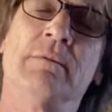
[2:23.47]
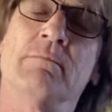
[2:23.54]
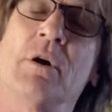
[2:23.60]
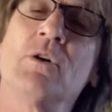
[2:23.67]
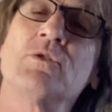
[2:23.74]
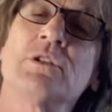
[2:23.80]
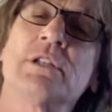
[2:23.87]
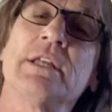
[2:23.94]

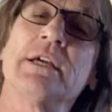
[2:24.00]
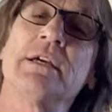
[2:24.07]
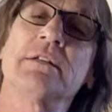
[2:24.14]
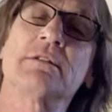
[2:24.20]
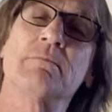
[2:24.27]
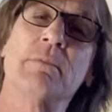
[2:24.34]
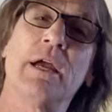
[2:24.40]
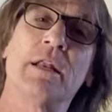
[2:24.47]
Mostly
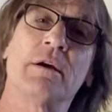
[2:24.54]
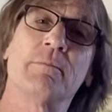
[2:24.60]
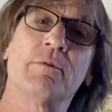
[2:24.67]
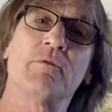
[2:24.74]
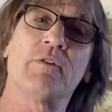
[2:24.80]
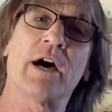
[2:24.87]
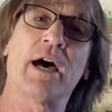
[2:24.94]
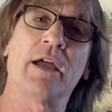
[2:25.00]
it's made up
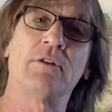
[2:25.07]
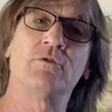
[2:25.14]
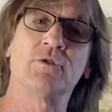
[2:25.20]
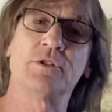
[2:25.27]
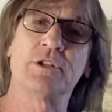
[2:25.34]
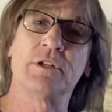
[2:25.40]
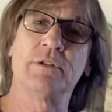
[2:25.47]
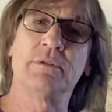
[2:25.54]
of
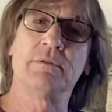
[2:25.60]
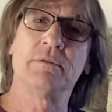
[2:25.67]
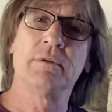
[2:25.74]
hydrogen